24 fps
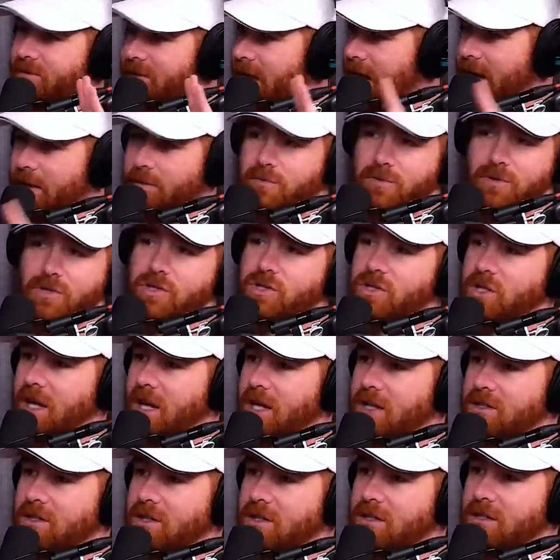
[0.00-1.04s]
I
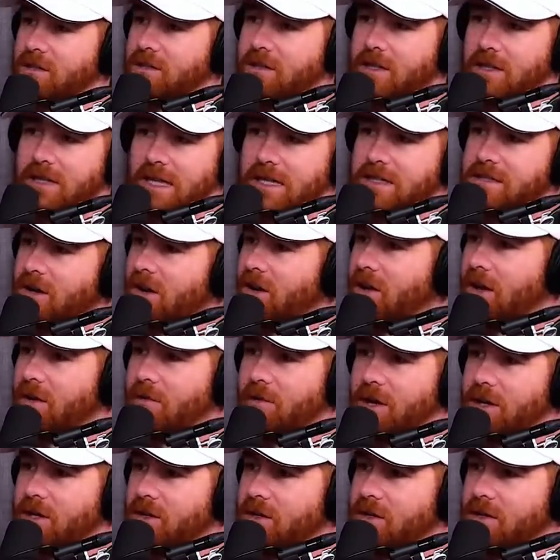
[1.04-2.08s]
appreciate you. And that's all I
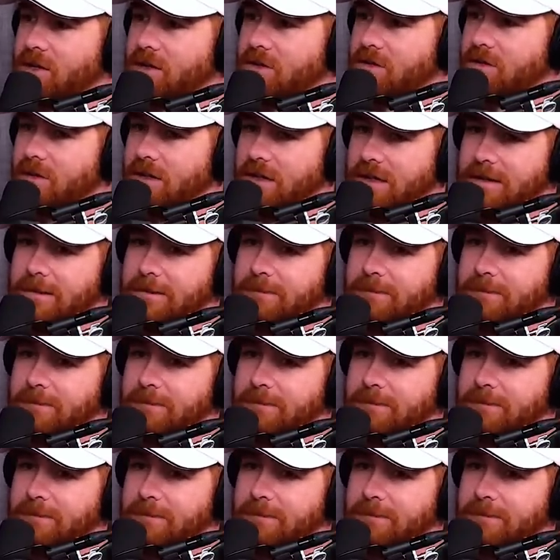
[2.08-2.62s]
wanted to do.